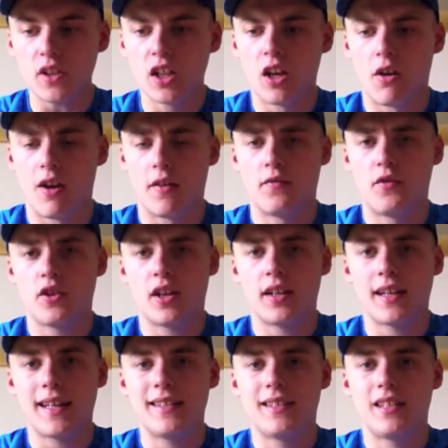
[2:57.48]
Now, if you're a
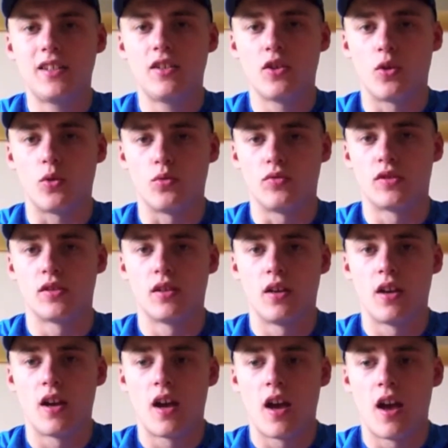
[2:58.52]
19-year-old
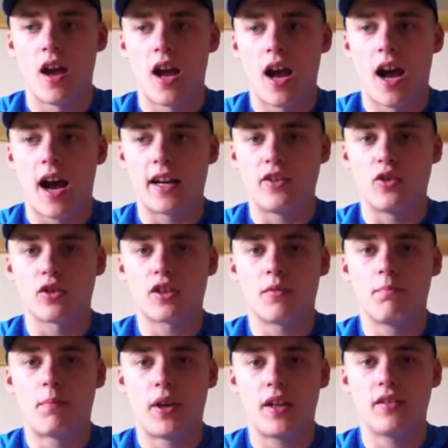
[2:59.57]
and you're
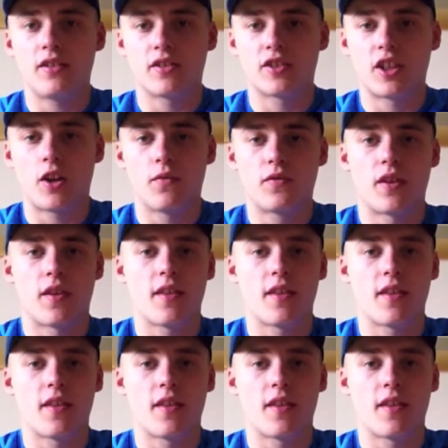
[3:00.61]
comparing yourself to